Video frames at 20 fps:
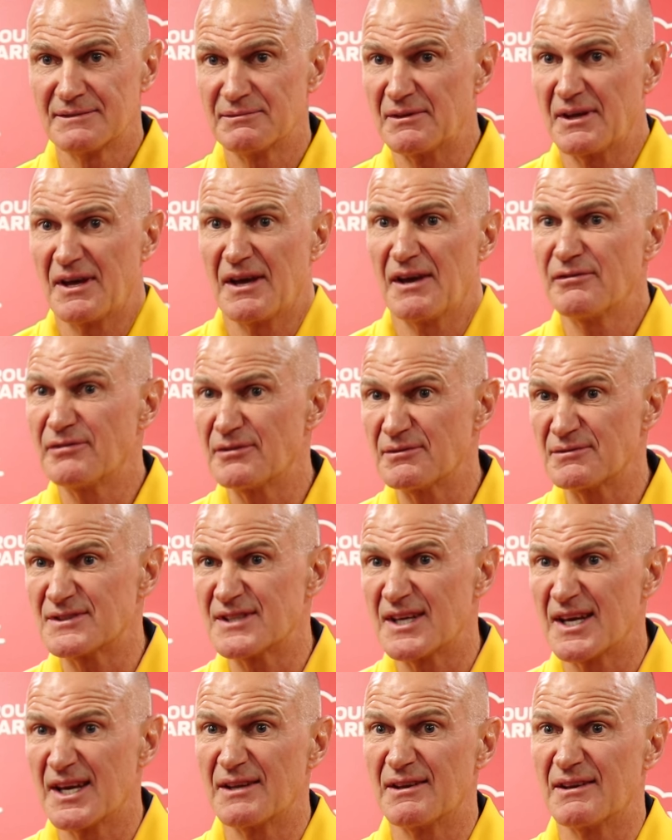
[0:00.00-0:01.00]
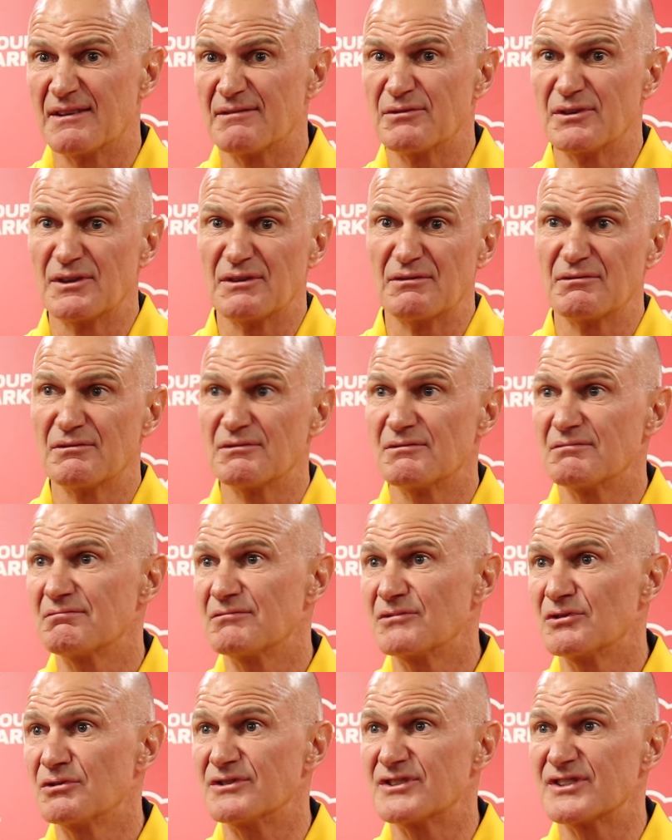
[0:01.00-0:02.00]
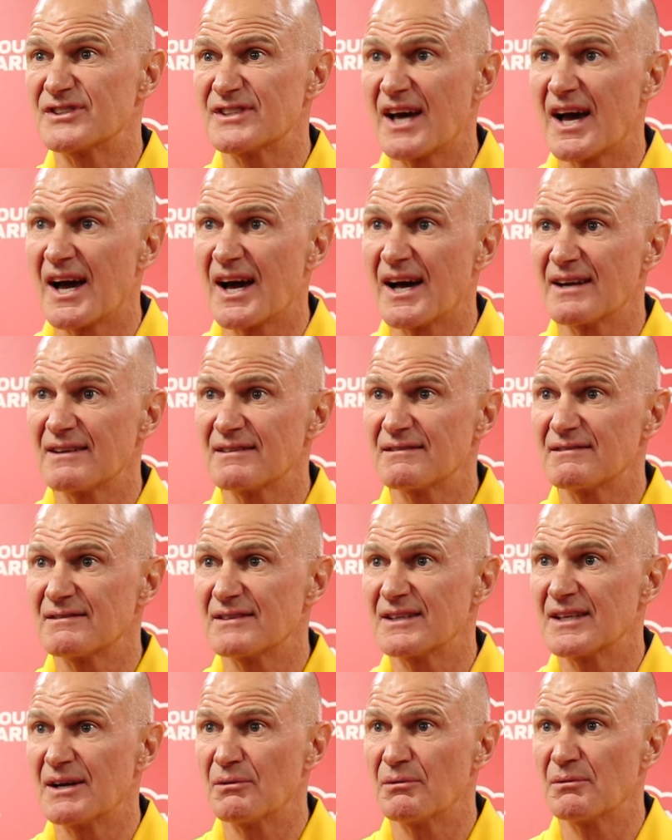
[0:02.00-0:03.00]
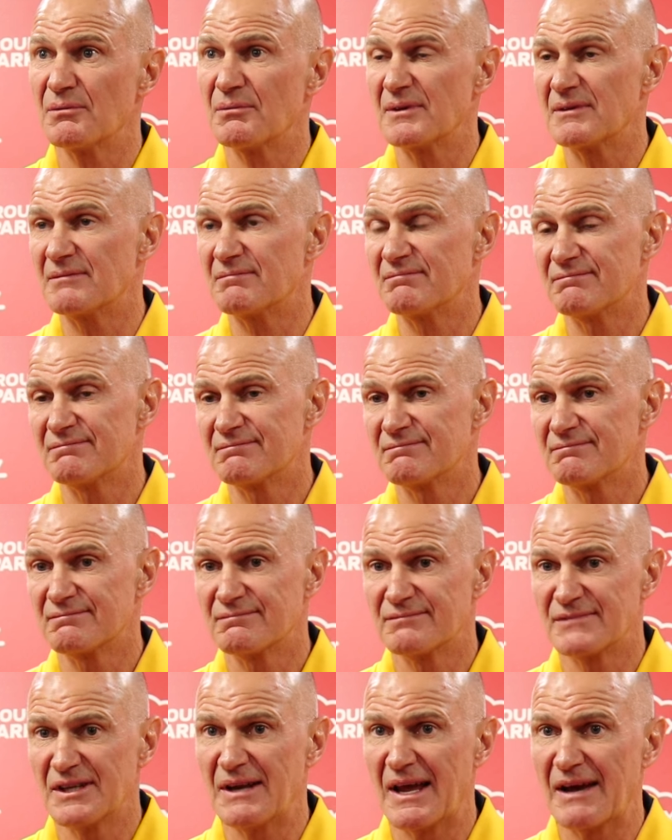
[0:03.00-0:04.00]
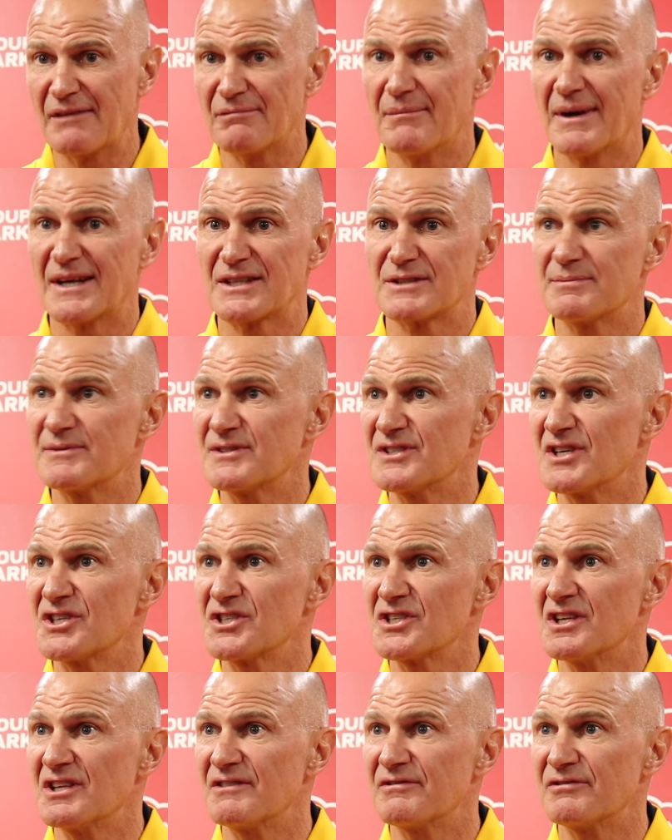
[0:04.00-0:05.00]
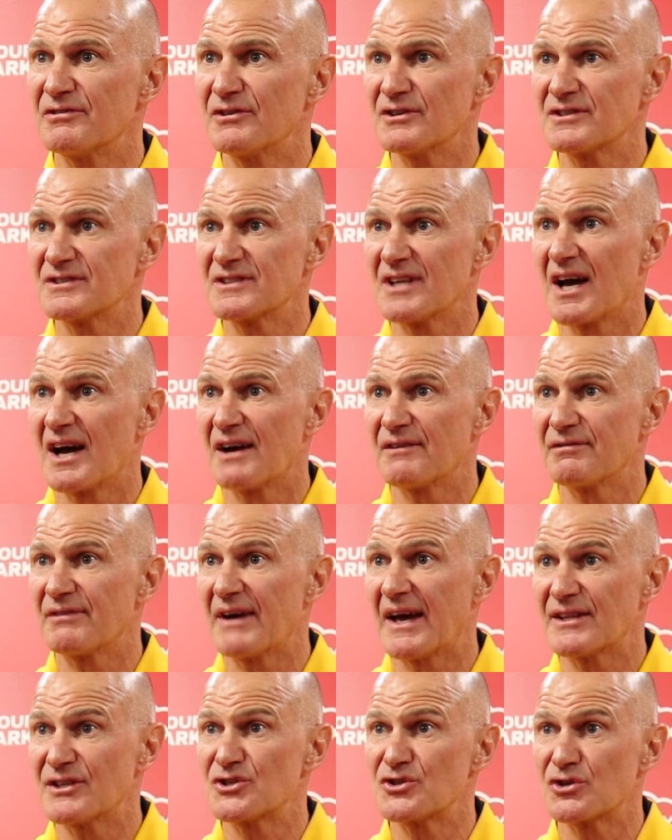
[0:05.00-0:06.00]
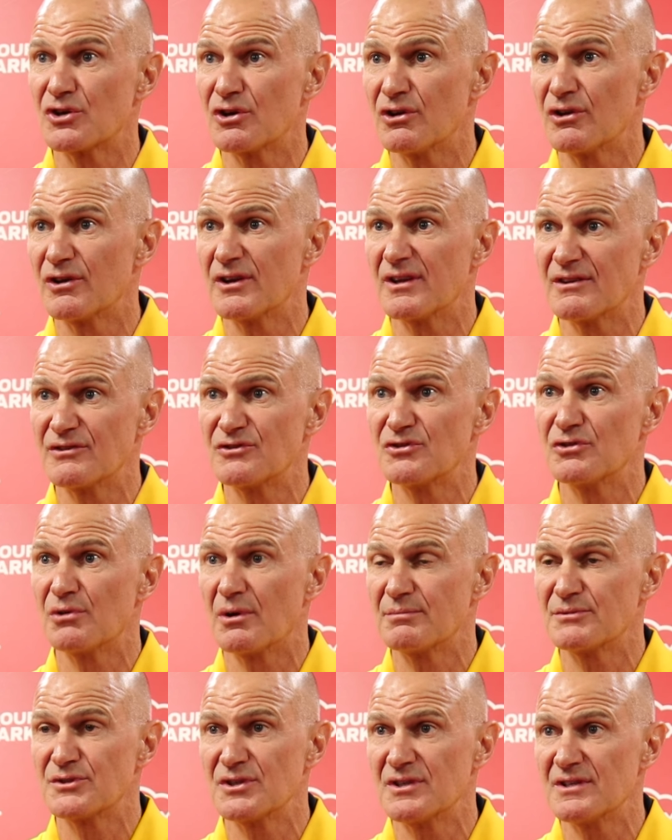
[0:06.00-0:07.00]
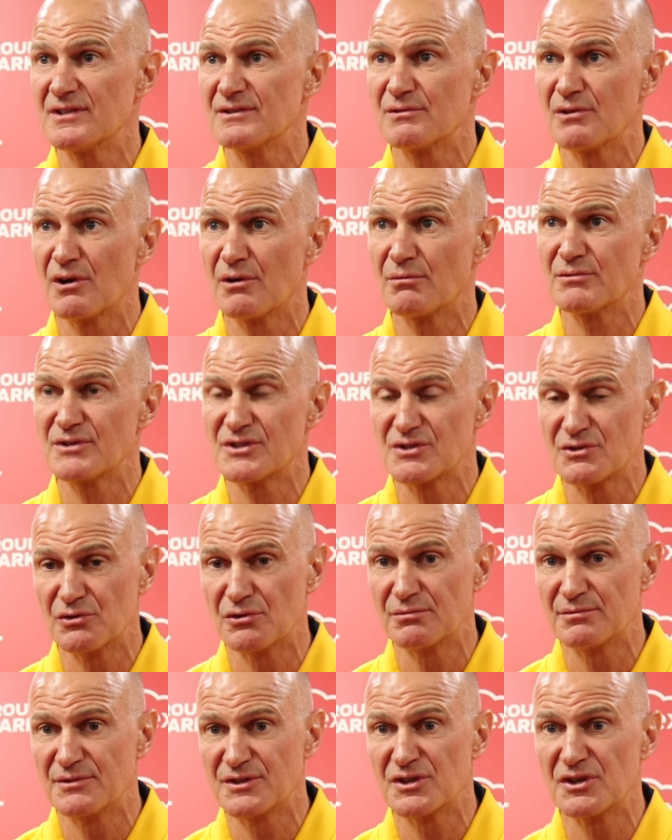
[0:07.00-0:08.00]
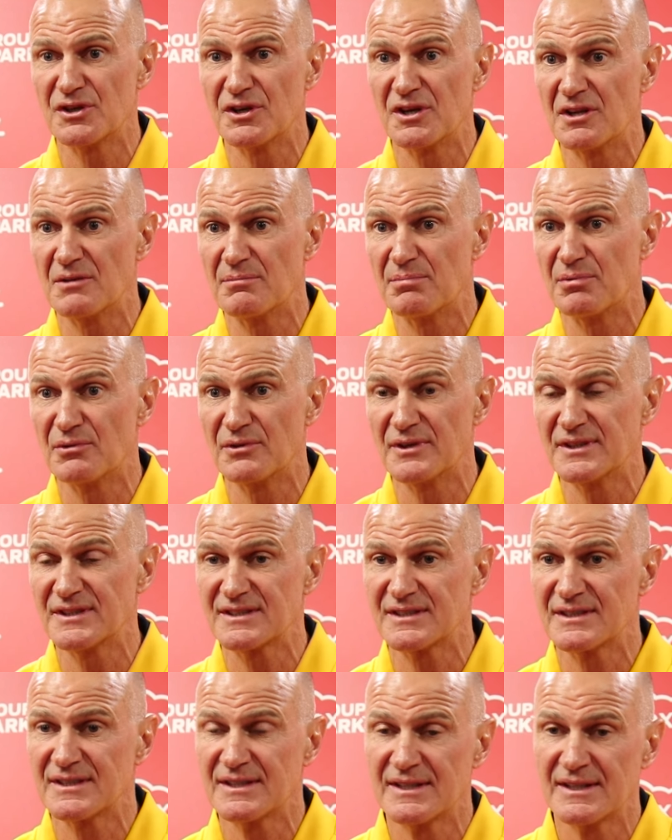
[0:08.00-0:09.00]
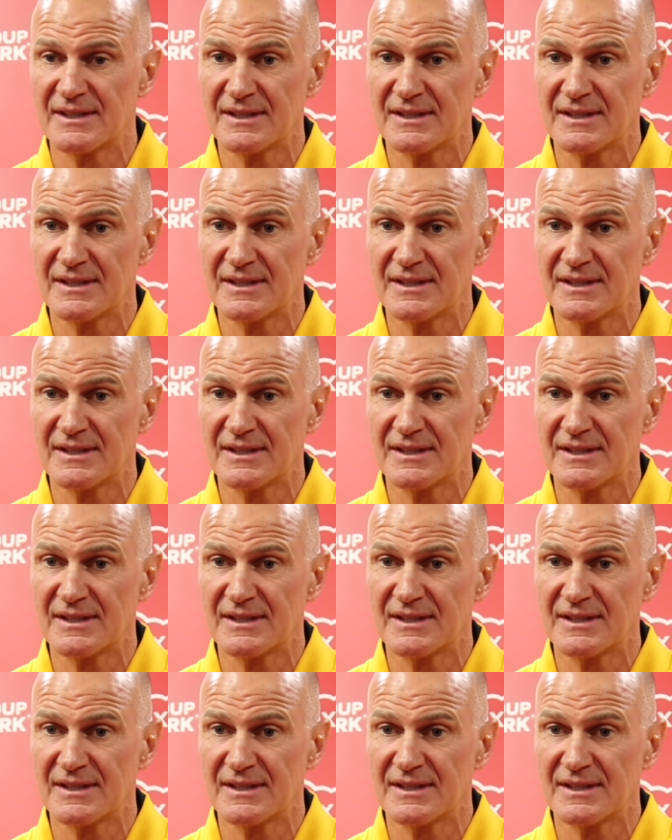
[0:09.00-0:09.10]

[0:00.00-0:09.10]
The effort was there and a good start, you know, and we didn't have much possession in the first half at the try line, and the two opportunities we got, we scored and we turned into points.